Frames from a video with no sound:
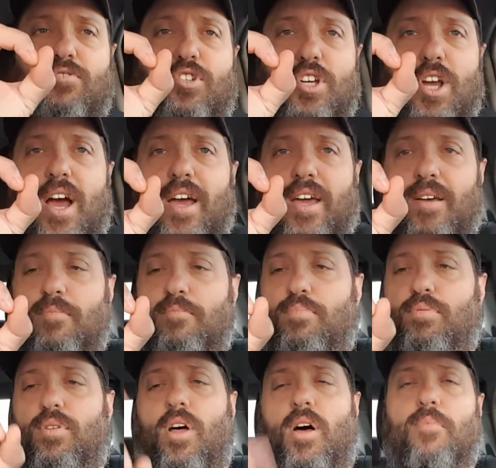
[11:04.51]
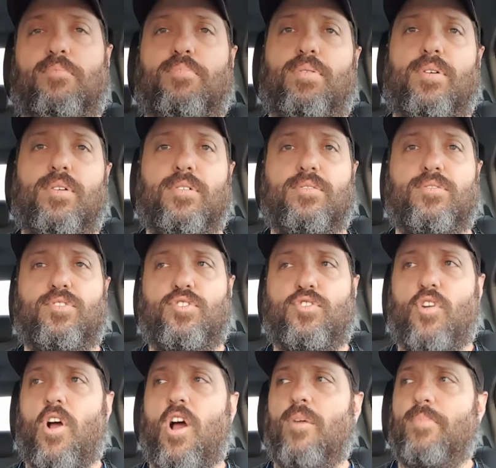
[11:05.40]
giant, plump
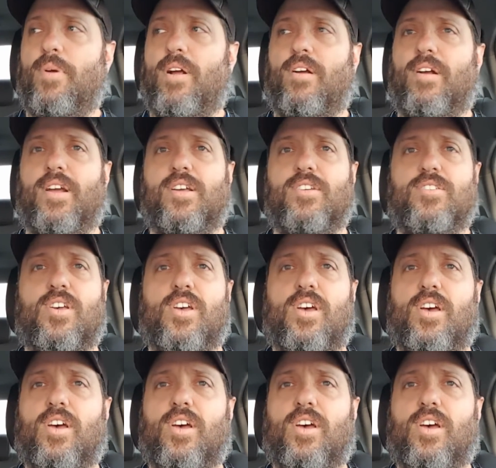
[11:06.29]
strawberries.